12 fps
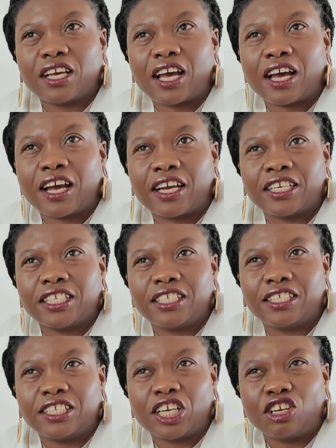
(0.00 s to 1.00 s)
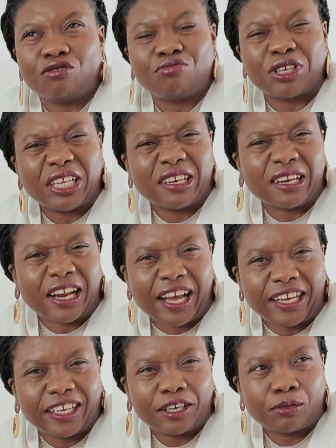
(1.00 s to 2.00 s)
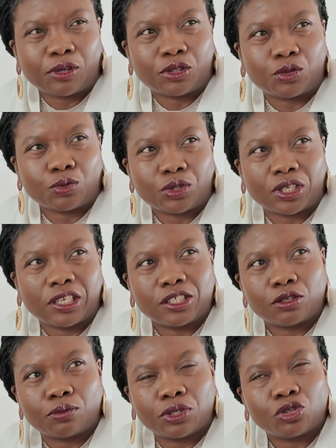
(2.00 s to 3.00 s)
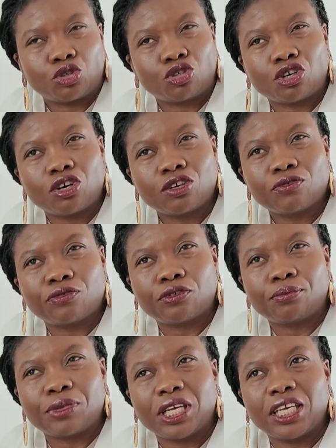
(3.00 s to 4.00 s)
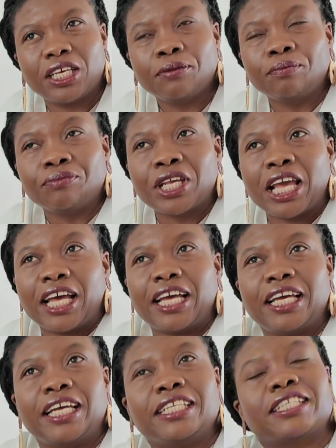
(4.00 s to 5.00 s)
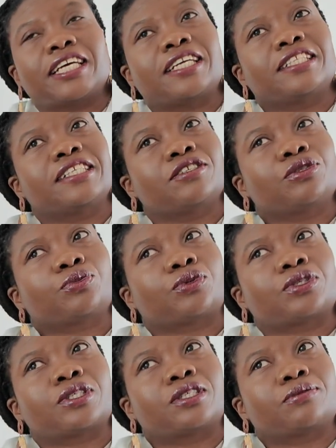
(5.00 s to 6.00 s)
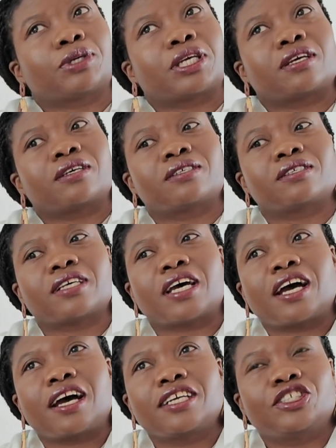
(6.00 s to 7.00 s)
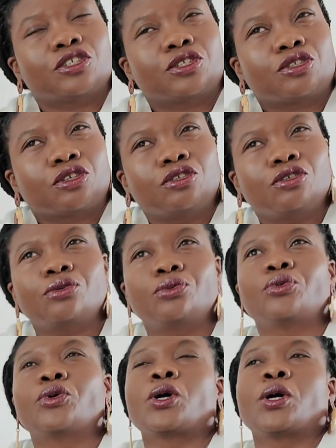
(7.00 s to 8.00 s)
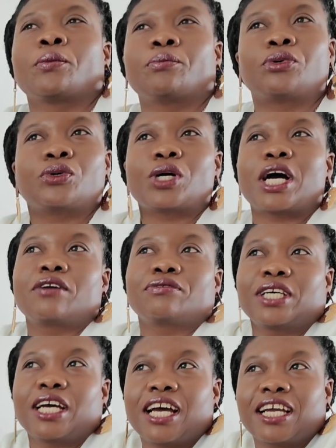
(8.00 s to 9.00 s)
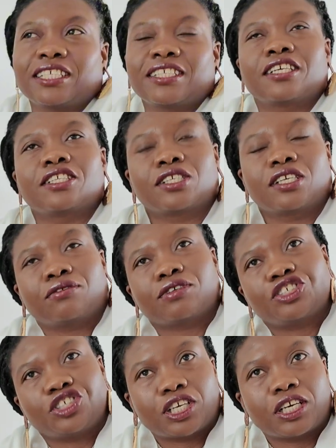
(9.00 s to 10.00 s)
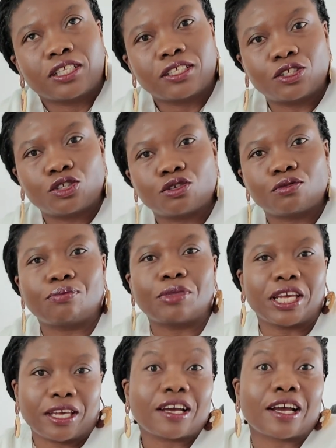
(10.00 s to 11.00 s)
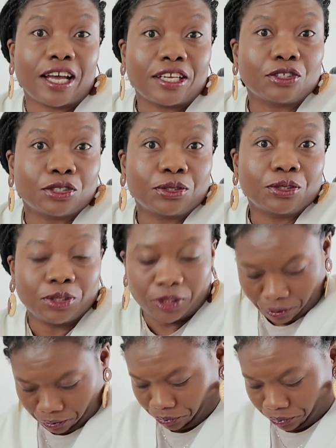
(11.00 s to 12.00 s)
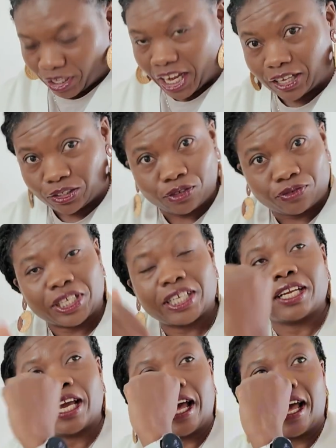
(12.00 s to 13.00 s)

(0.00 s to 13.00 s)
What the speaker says: I didn't really like it because it was a little bit strong for me, and this was because I just don't know. But after I decided to give it a chance to make a candle out of it,